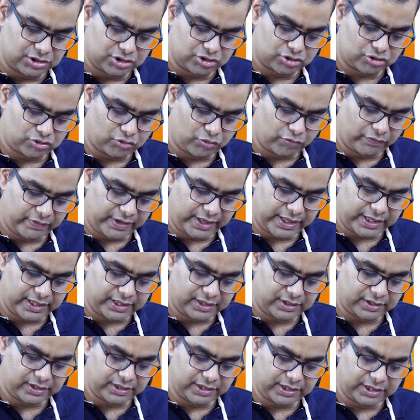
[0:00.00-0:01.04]

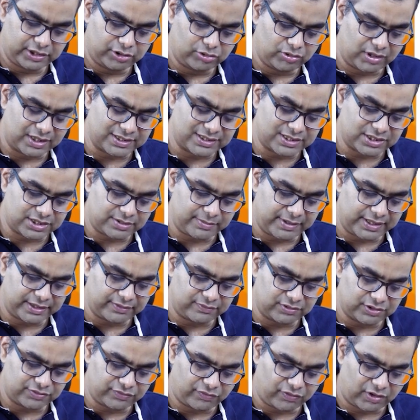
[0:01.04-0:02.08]
square into unsystematic
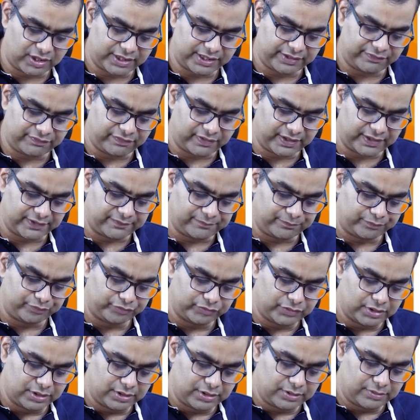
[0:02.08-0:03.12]
was 45
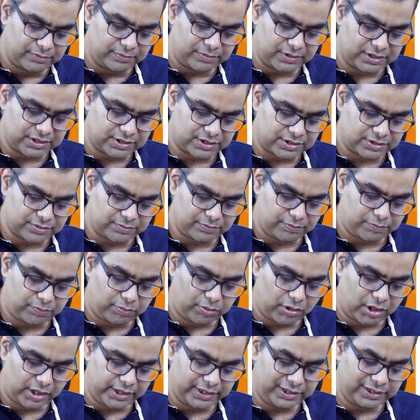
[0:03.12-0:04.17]
plus
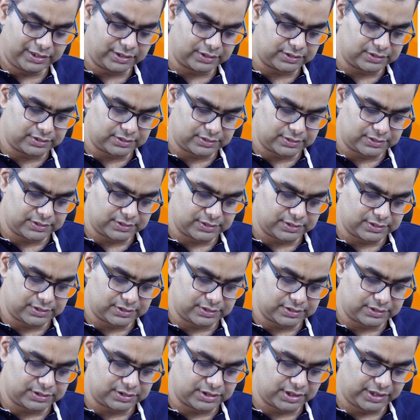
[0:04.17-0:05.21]

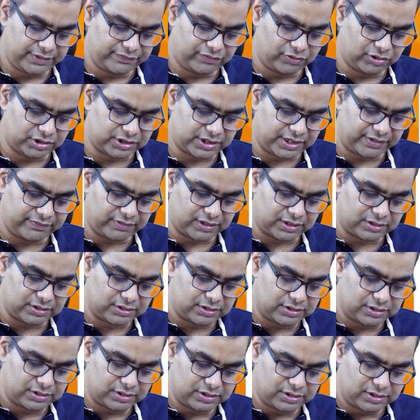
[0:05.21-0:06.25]
0.3431
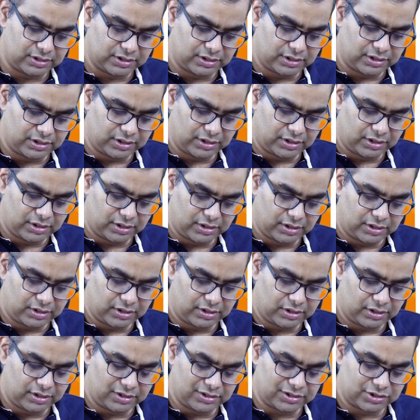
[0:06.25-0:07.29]

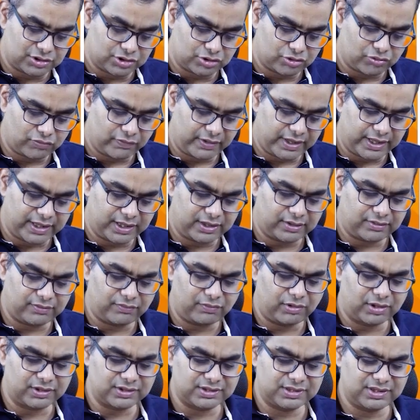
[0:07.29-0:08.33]
square.
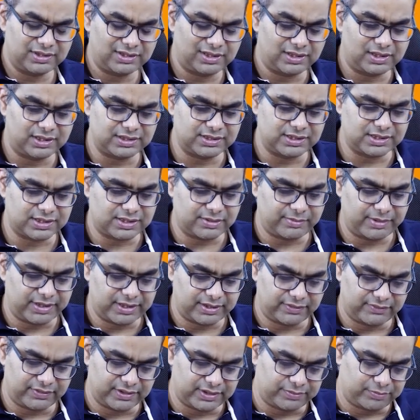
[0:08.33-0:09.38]
What is the
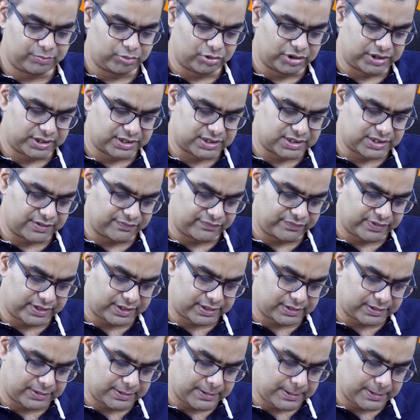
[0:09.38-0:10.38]
unsystematic? We put it somewhere.